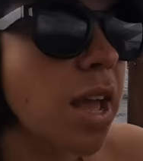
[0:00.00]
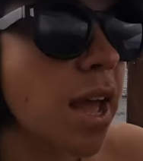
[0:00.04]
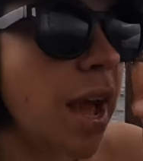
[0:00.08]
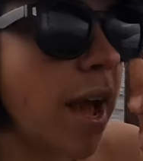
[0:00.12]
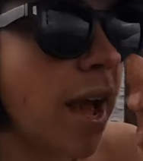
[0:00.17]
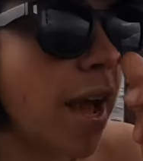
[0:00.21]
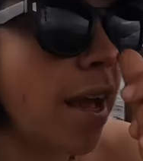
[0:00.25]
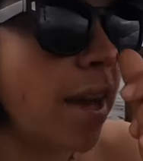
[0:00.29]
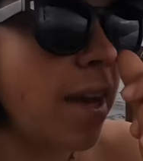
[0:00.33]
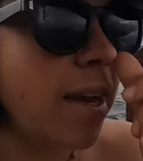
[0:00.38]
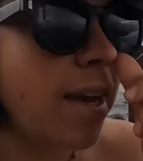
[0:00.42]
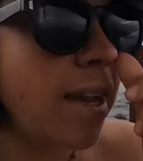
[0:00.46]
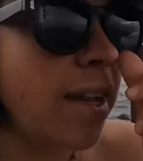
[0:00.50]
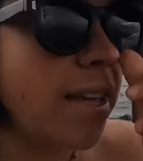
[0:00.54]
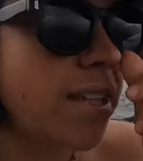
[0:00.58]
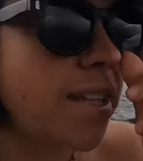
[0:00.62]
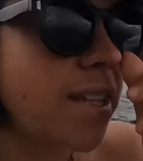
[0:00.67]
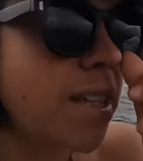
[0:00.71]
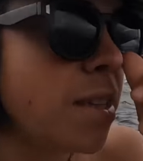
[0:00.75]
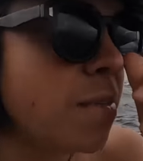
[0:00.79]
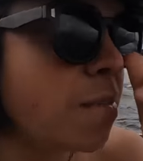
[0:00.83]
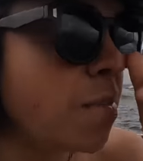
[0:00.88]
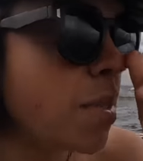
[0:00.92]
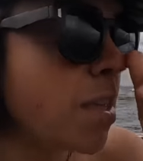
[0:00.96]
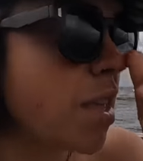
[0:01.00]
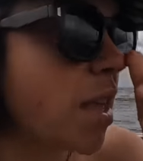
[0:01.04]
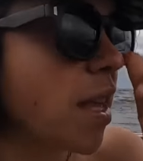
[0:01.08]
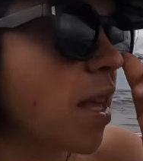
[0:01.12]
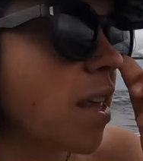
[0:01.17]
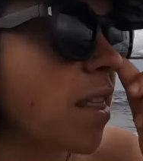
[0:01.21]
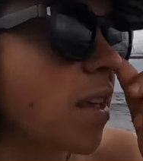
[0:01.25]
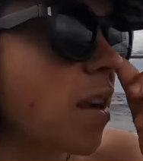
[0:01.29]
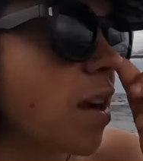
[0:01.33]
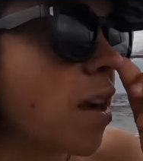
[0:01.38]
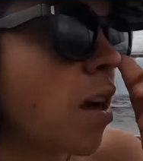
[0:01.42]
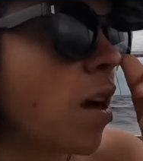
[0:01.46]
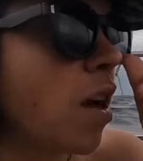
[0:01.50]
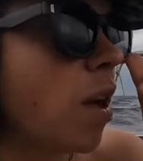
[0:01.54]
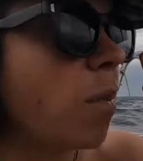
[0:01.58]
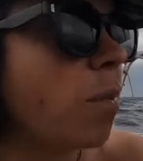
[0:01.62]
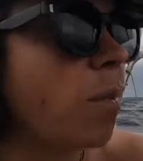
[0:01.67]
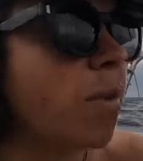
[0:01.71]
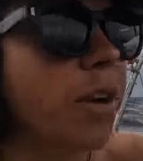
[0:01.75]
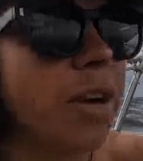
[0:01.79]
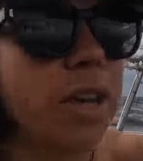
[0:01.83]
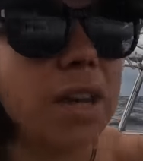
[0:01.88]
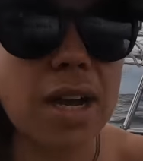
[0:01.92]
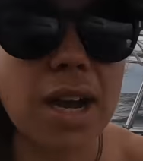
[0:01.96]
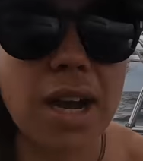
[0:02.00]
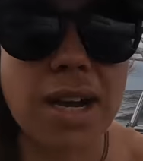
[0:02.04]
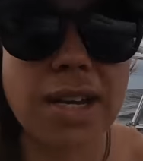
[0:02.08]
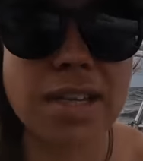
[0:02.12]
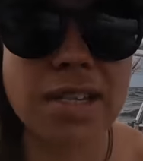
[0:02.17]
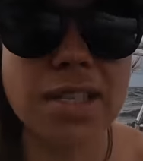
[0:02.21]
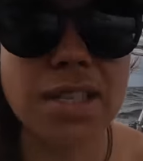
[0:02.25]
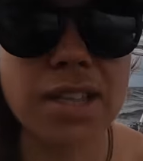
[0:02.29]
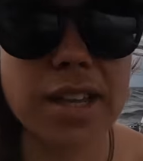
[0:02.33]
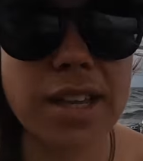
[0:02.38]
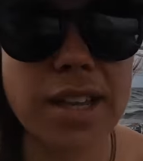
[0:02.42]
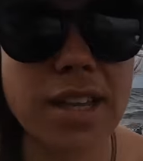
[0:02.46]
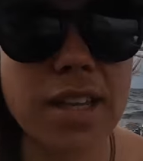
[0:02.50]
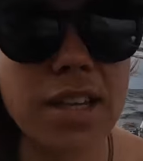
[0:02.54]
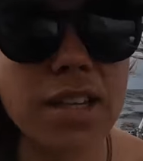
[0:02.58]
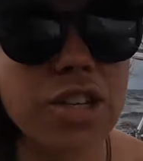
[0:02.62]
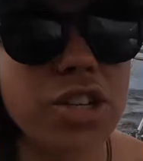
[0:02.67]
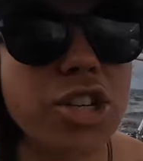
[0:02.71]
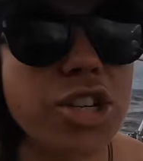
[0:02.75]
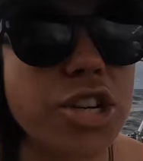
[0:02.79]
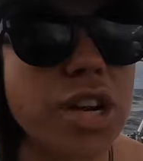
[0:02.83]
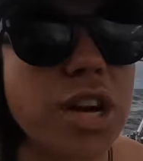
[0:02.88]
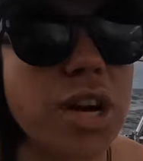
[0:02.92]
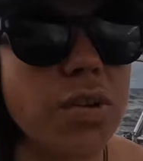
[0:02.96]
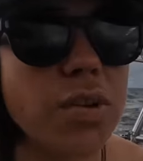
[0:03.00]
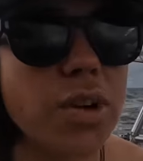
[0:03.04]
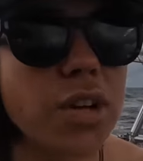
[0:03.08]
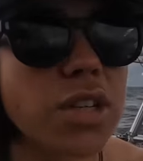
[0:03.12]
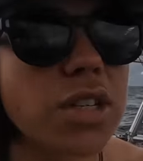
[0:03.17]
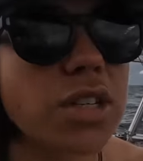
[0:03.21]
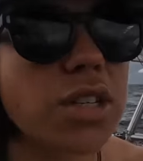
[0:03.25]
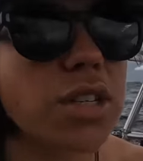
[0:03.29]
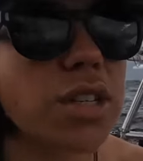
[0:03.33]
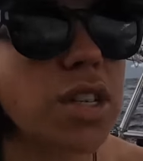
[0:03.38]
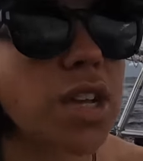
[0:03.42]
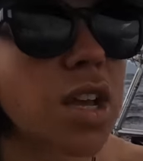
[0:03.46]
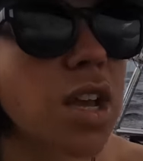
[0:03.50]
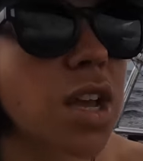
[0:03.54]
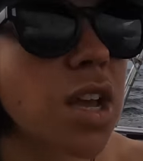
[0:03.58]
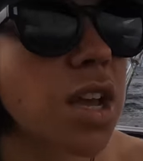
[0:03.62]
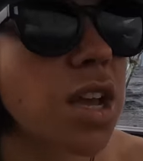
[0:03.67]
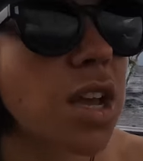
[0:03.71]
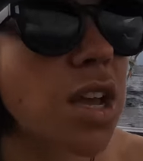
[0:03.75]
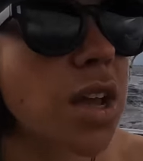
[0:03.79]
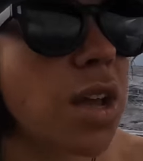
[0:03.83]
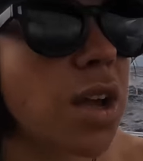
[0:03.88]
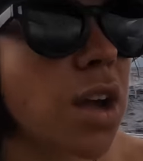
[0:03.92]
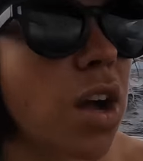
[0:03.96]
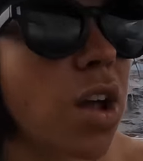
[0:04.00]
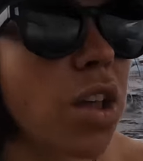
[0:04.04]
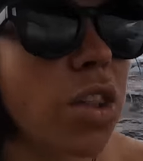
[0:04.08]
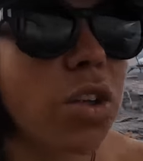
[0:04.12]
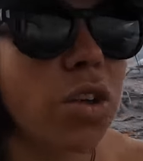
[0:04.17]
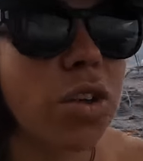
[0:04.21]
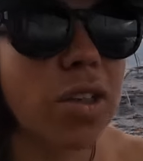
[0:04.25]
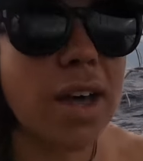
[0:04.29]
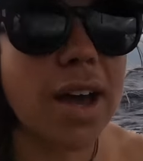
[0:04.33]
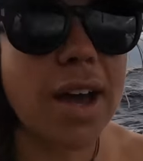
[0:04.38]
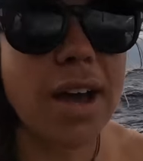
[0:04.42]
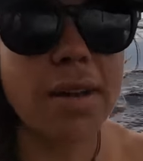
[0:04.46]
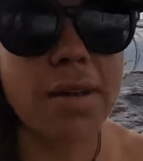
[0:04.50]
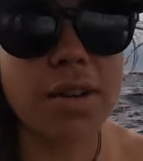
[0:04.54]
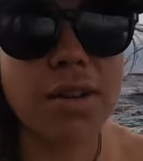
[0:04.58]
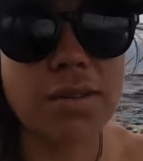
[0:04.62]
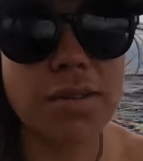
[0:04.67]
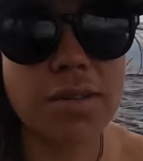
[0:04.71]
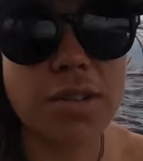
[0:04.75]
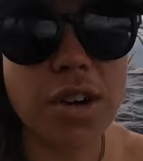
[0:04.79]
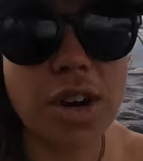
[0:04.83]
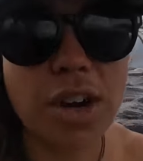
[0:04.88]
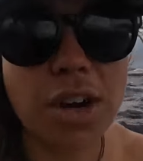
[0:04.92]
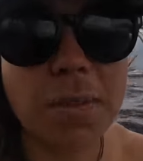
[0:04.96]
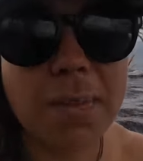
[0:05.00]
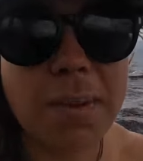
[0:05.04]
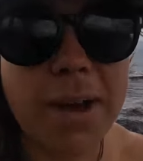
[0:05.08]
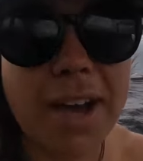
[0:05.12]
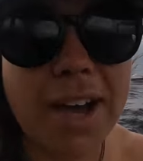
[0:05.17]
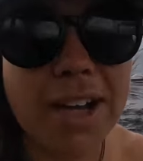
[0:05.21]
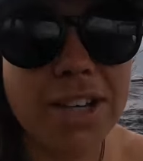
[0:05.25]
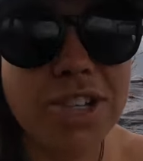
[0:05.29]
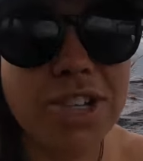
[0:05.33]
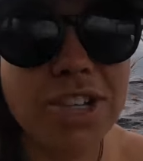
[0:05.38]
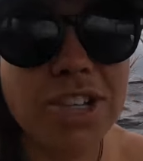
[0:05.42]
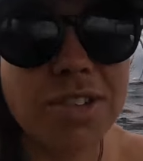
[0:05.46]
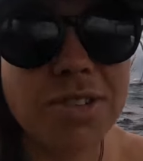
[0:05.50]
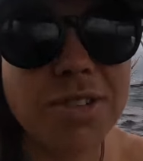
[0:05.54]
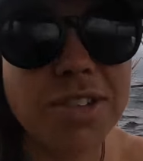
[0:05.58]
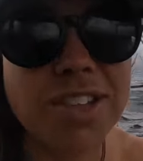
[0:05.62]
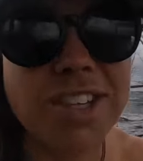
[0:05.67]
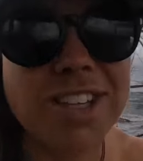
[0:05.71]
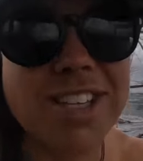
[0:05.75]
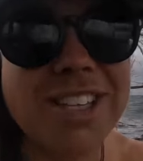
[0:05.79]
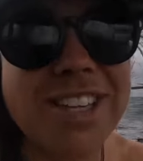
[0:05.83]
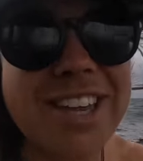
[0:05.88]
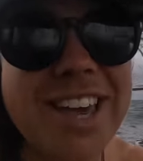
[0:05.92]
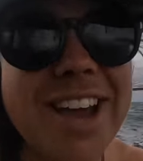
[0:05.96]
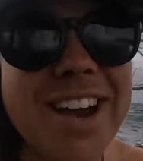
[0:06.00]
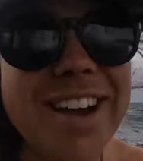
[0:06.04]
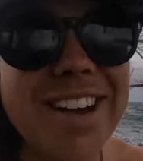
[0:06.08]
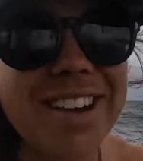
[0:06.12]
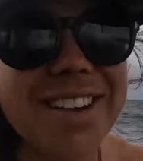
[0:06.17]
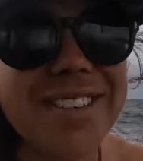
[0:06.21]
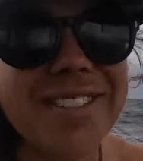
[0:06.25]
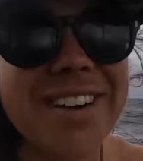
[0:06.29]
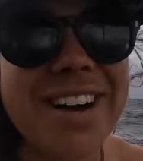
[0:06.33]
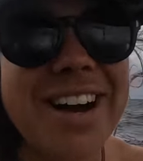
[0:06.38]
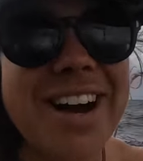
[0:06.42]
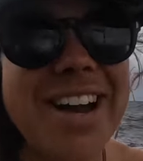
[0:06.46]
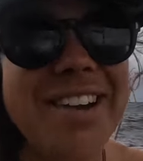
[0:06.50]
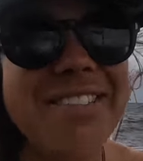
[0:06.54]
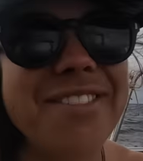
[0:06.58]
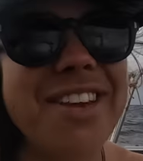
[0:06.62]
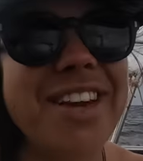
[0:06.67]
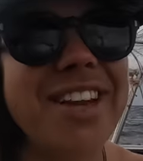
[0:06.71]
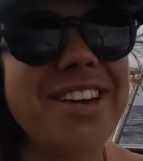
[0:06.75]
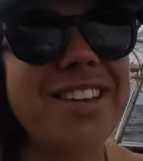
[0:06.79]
And it seems like they're all pretty isolated showers, although that dark patch is really scary behind me.